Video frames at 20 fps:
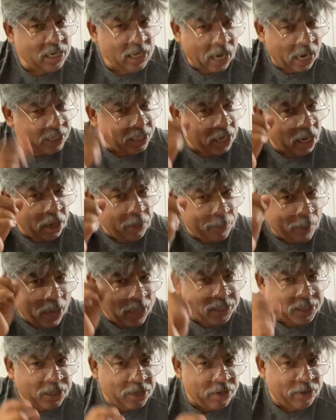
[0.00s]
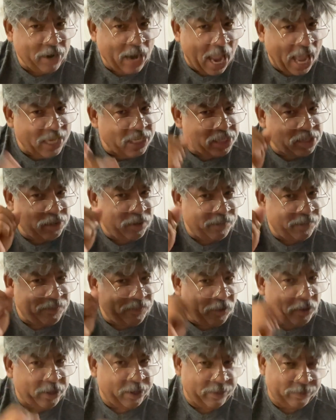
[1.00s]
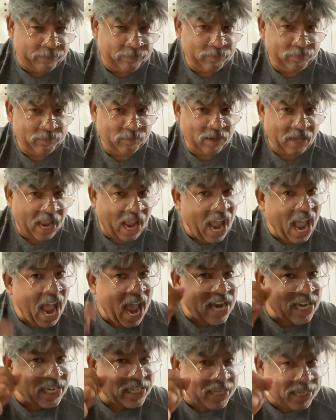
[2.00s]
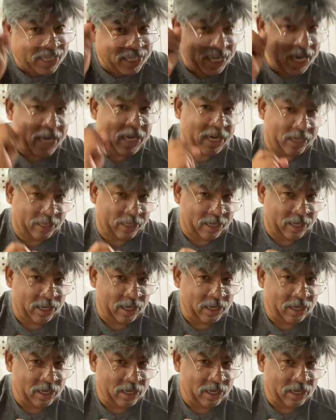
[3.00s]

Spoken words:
Another prosecutor had to do it for you and succeeded